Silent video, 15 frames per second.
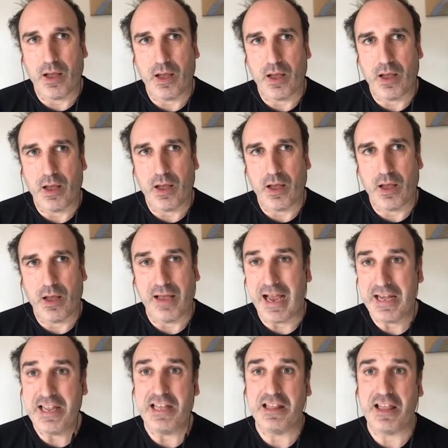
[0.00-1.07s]
I
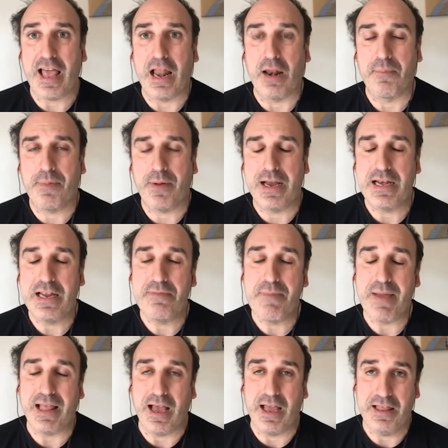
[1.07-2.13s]
needed help. I
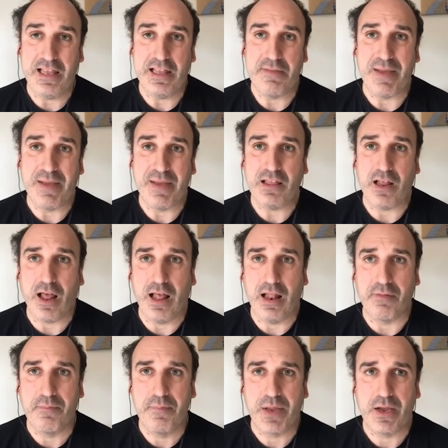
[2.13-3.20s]
needed mental
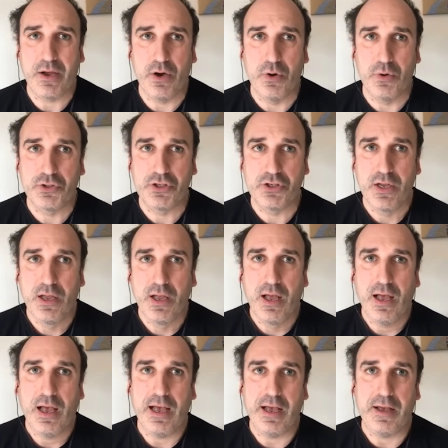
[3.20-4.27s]
help, because
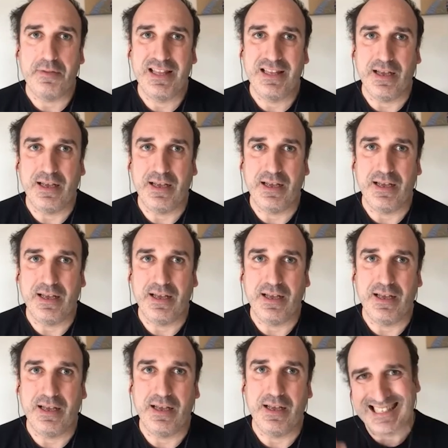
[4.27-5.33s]

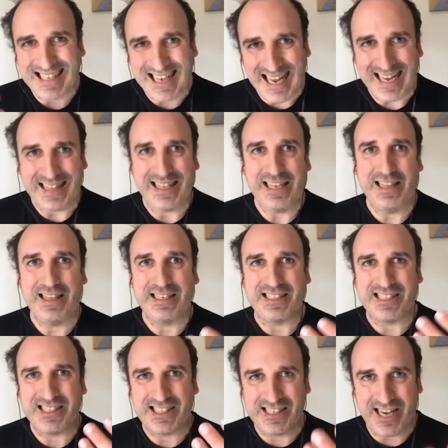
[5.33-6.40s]
the anxiety, the
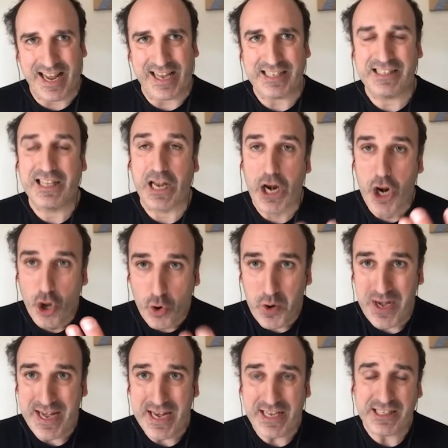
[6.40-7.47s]
stress, the
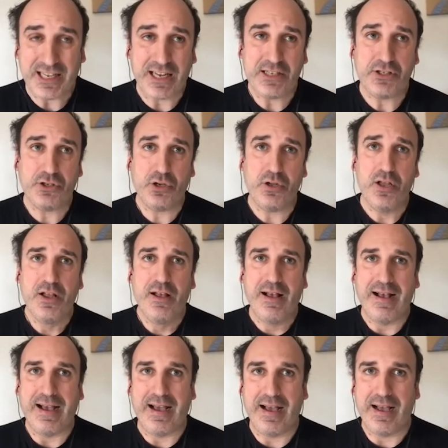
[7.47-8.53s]
loneliness, also,
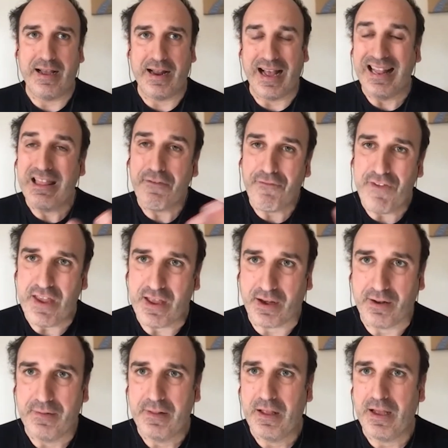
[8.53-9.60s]
and the fear.
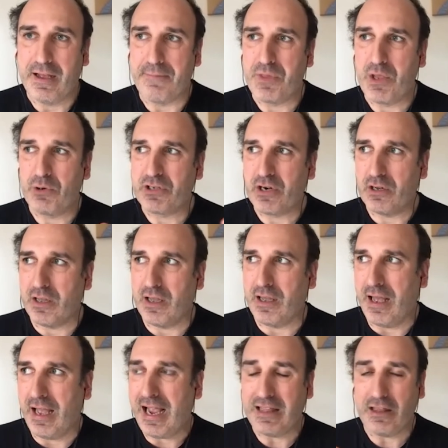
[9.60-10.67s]
There was
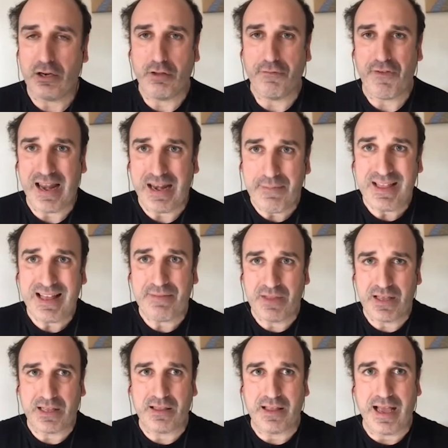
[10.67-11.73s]
I had a lot of fear every time
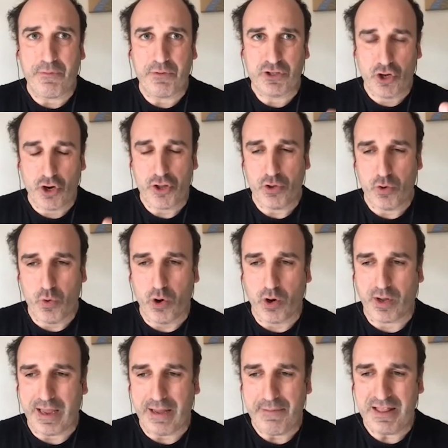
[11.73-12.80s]
that I was going to
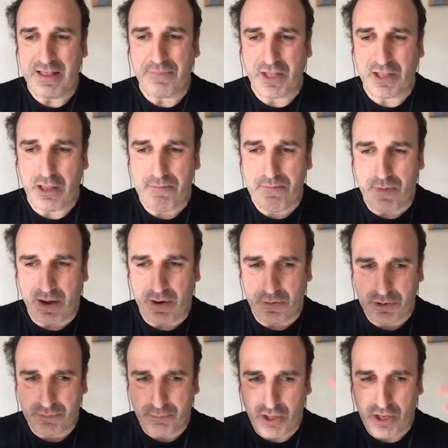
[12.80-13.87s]
work. Every time that I
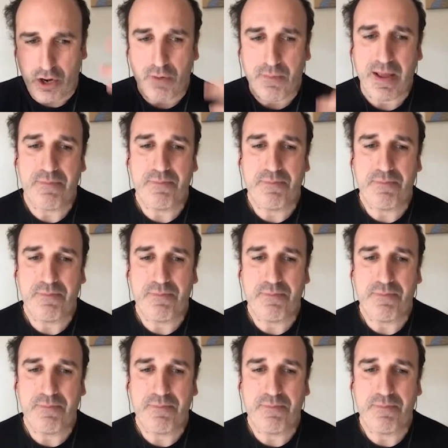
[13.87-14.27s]
was putting all my